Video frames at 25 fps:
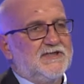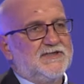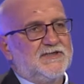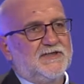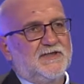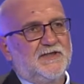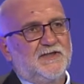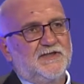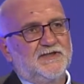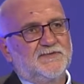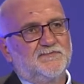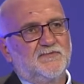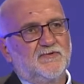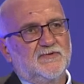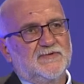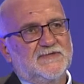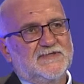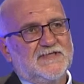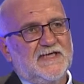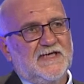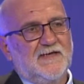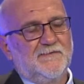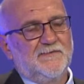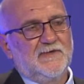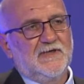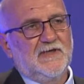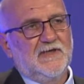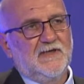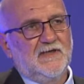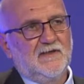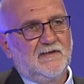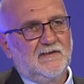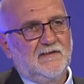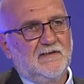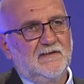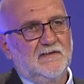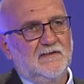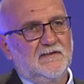us, i.e. the
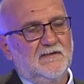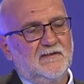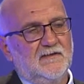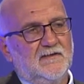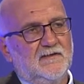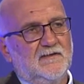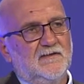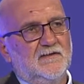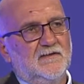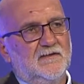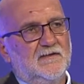lifestyle